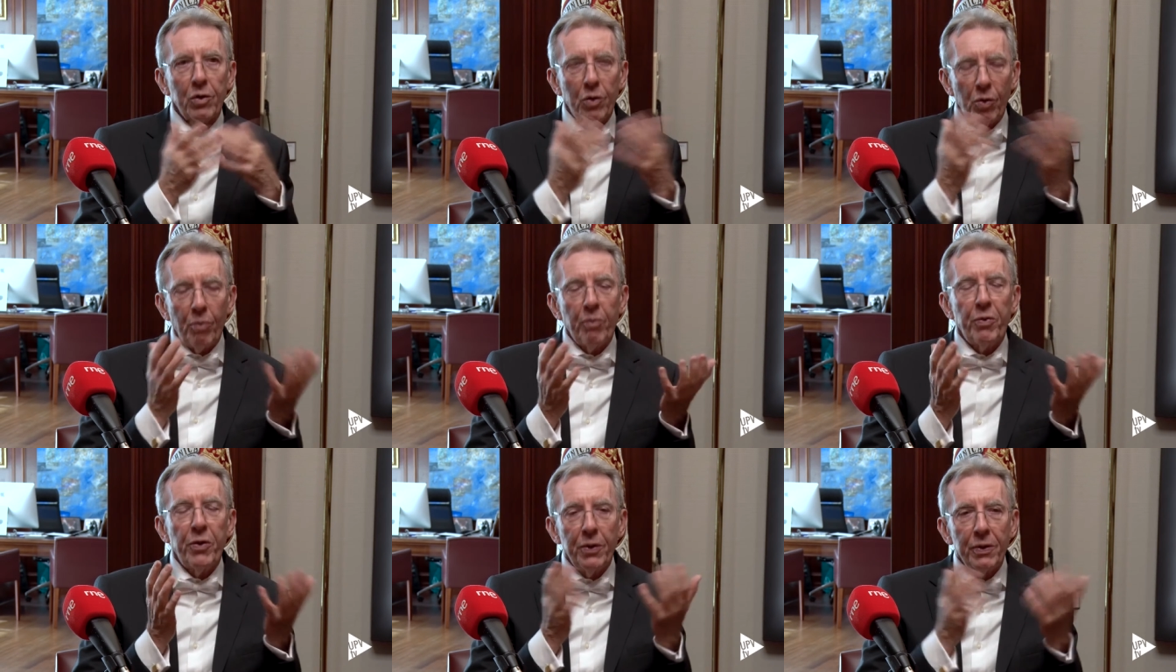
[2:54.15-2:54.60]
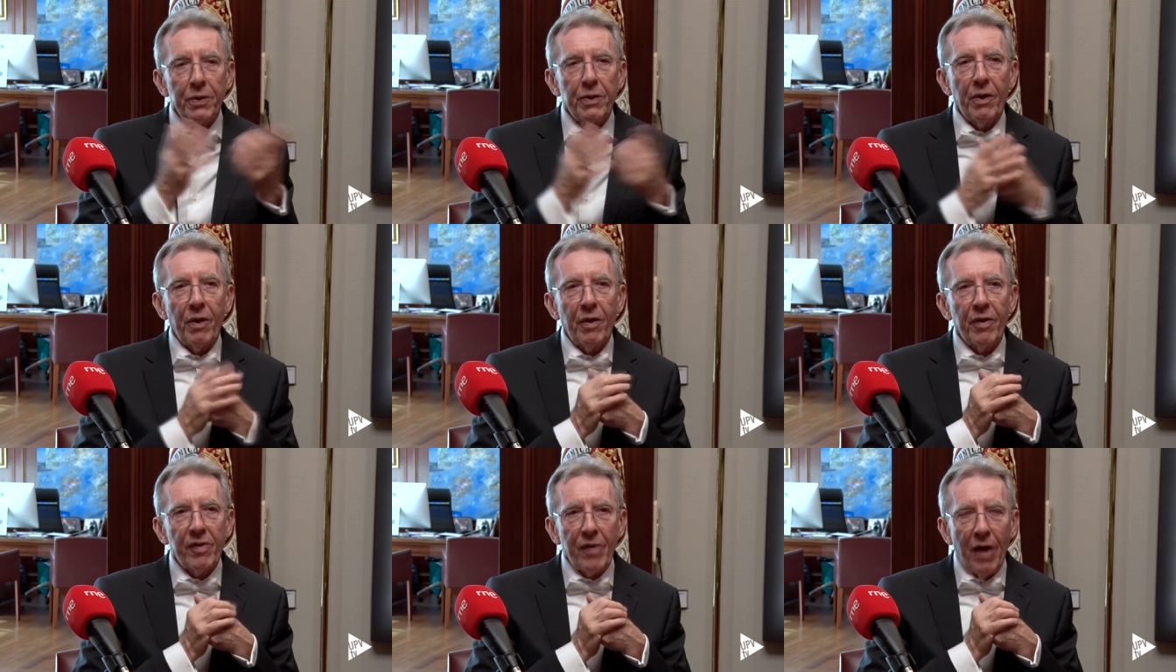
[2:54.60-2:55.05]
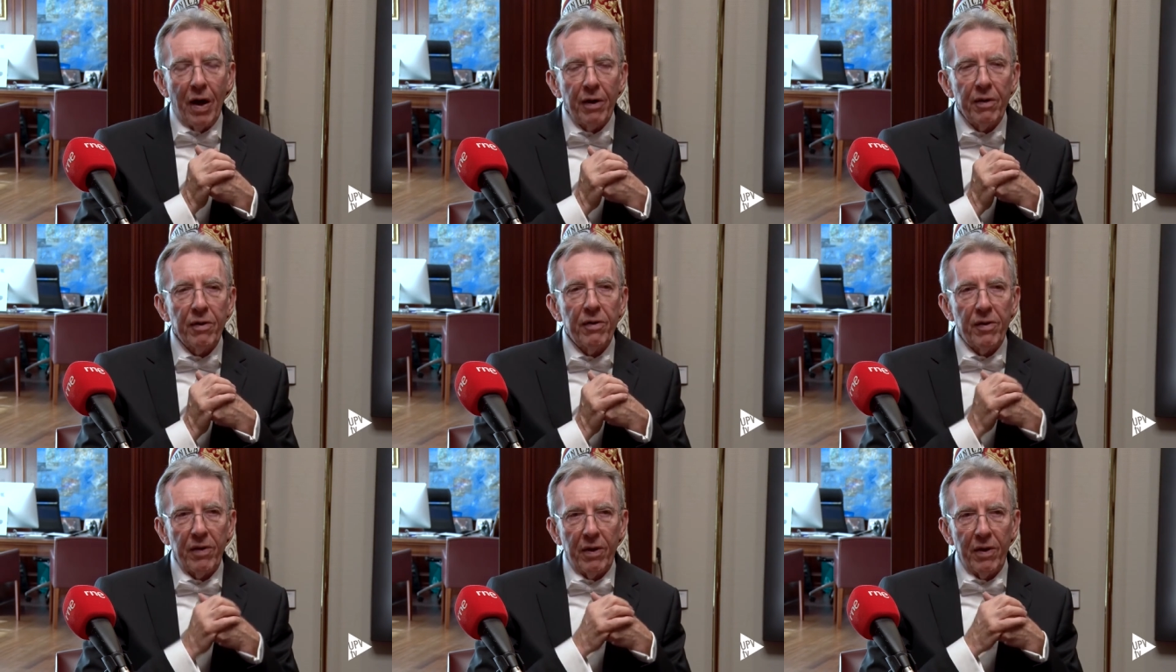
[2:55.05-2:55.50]
computer
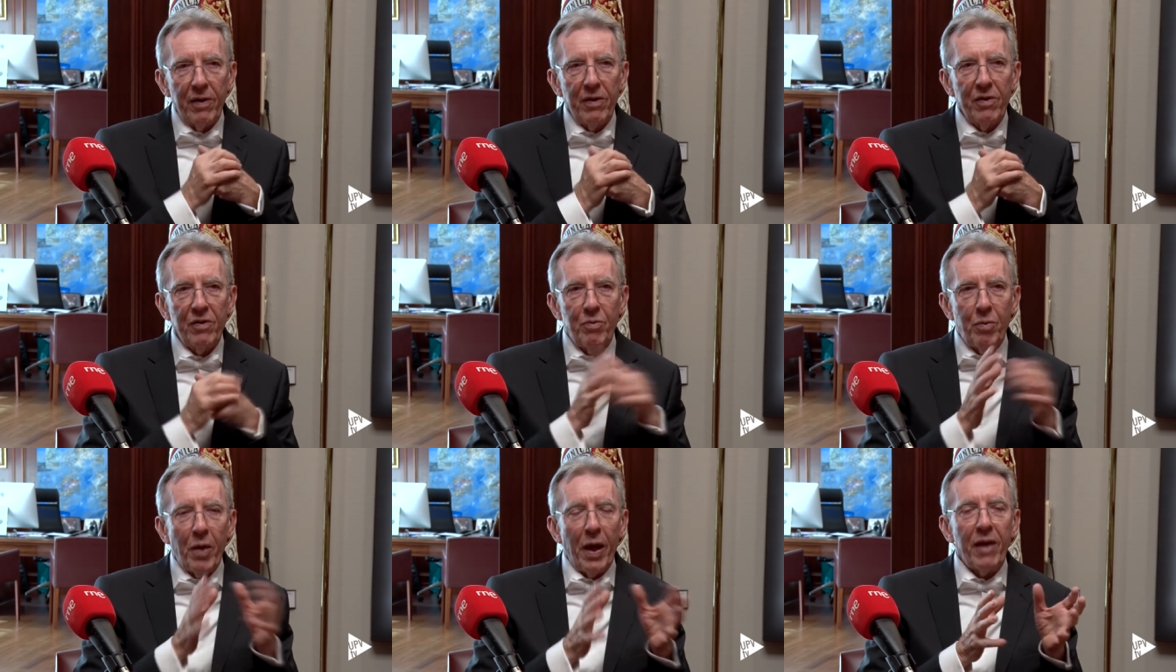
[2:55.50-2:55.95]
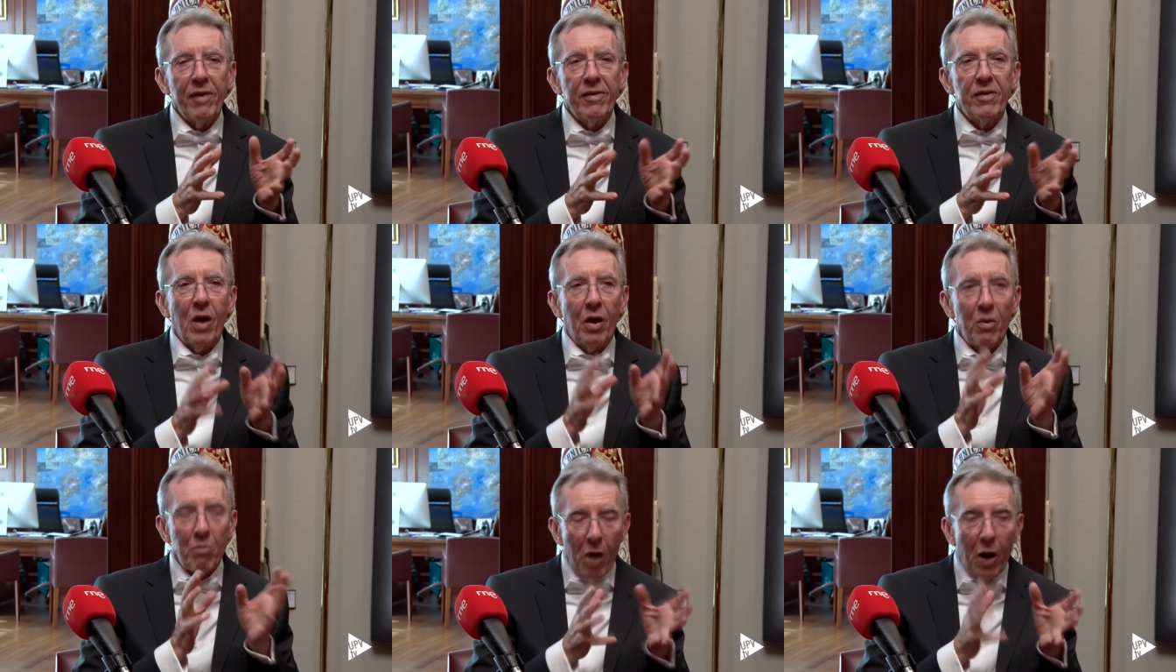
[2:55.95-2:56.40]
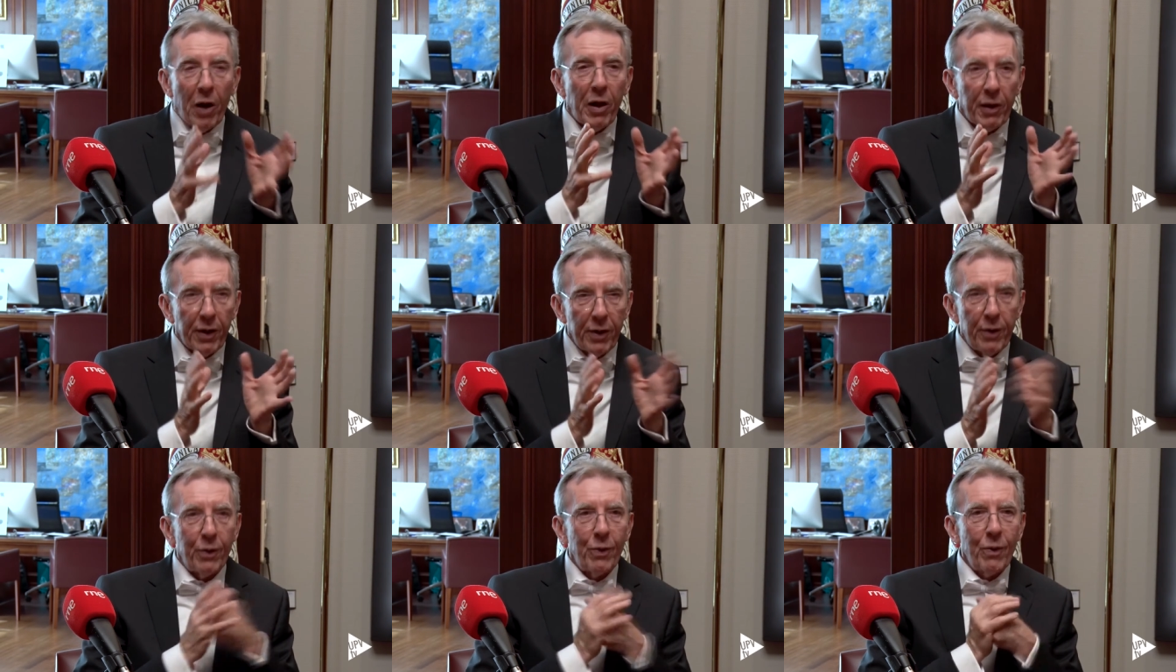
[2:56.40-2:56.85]
sciences based on
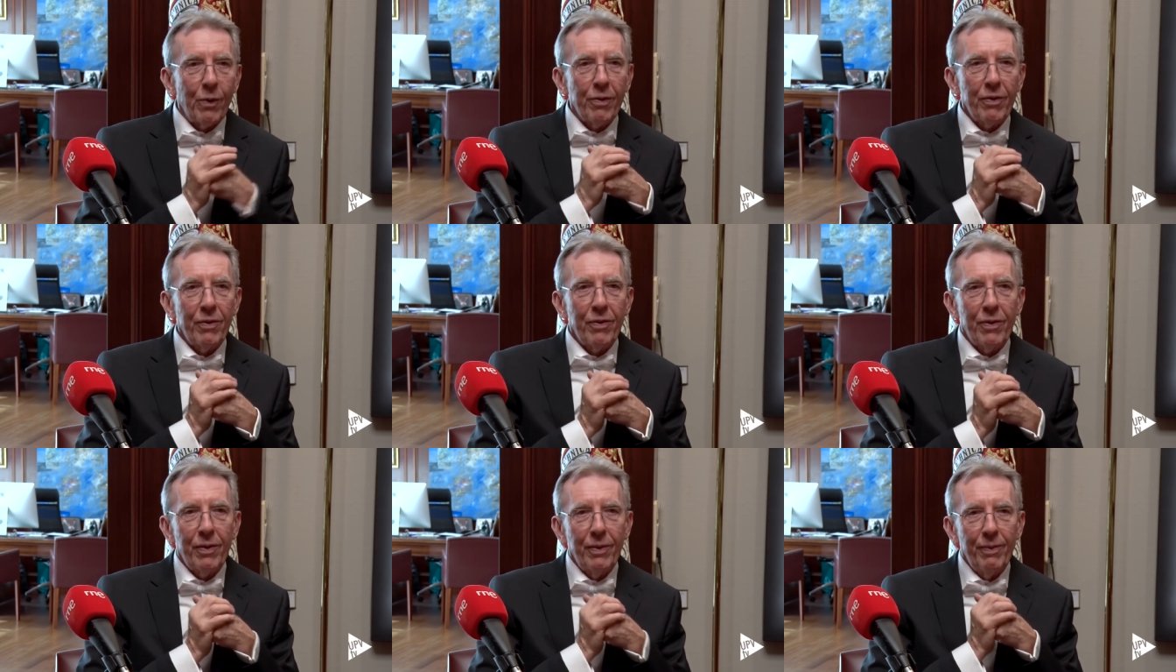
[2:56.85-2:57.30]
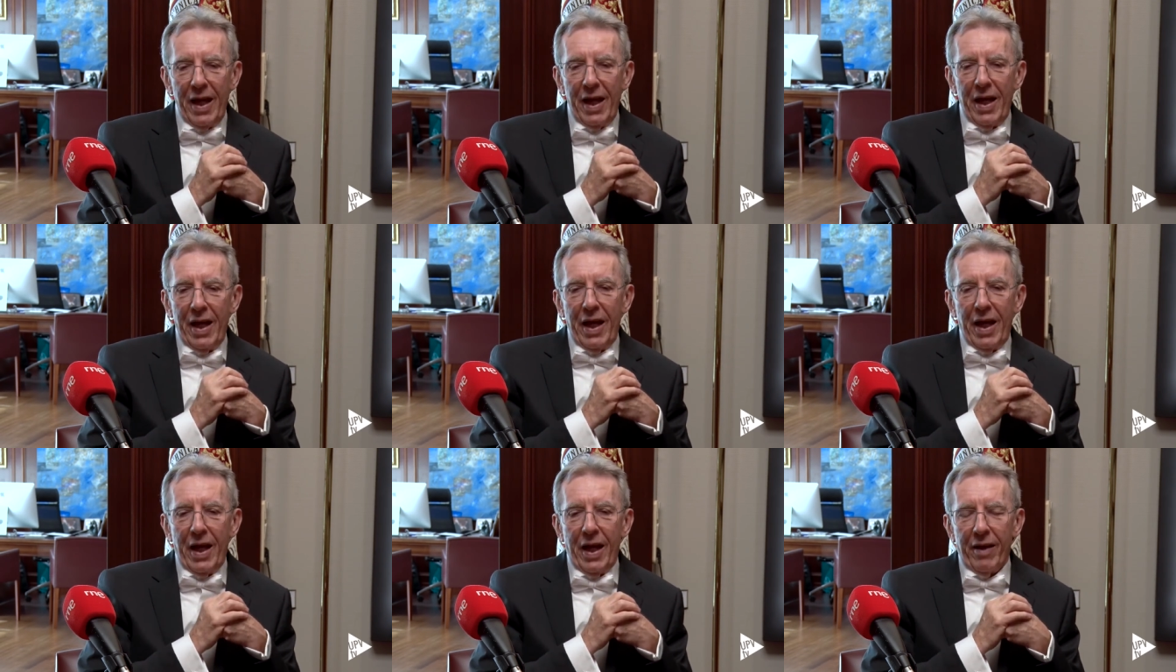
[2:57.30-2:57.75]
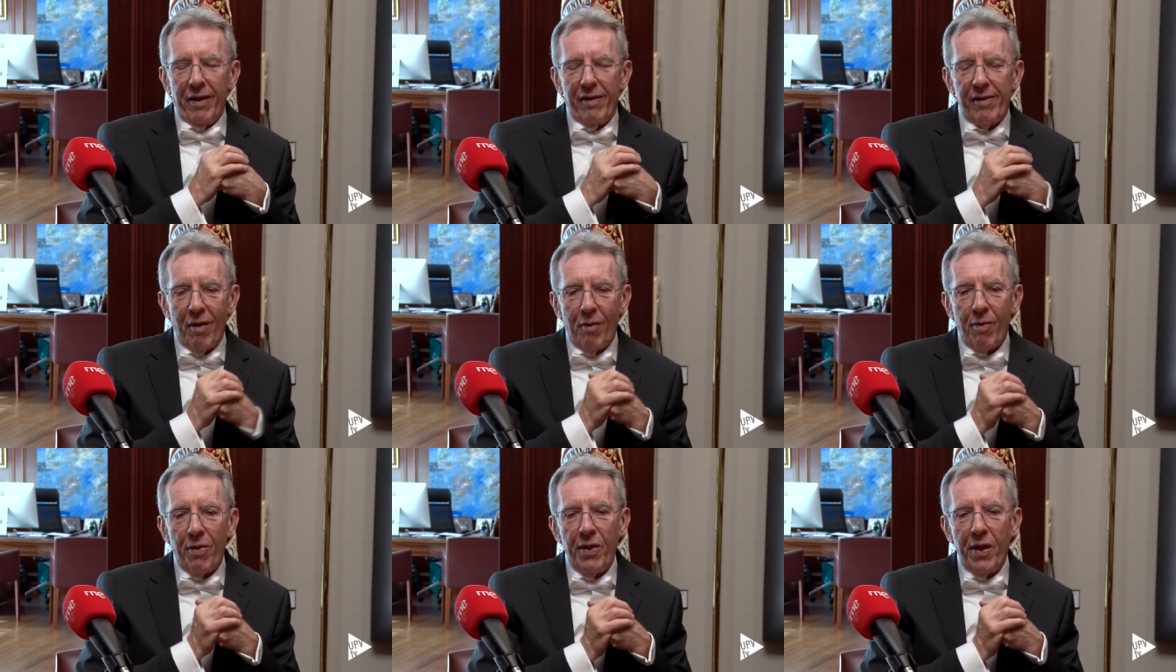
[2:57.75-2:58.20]
molecules and
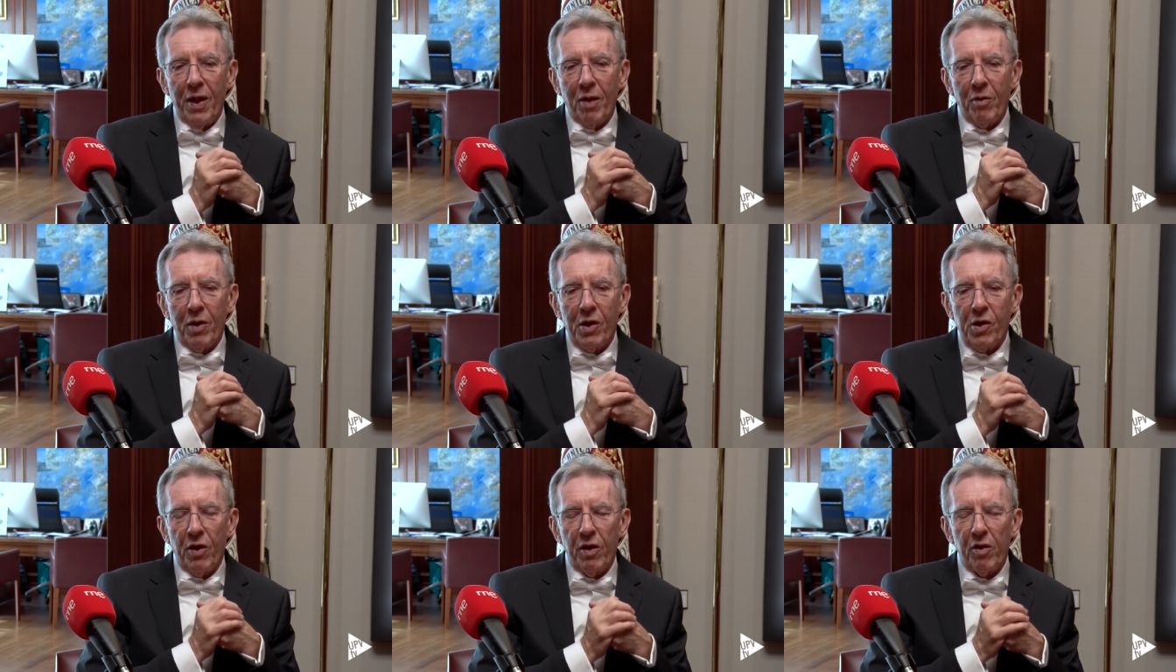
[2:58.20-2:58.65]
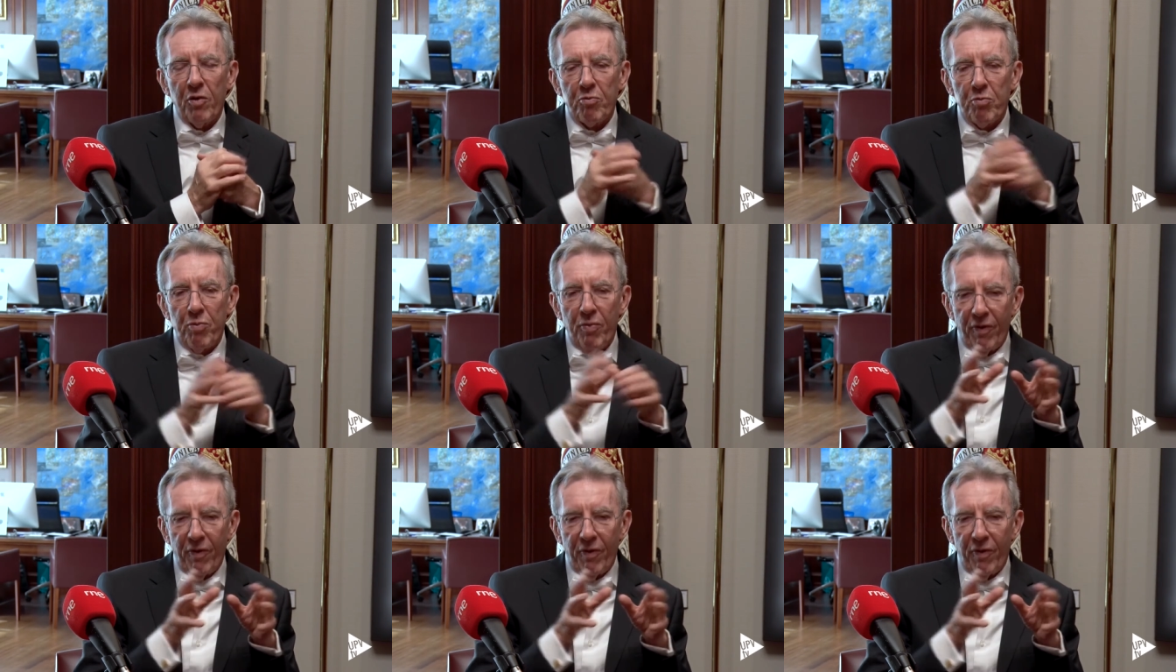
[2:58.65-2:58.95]
something which is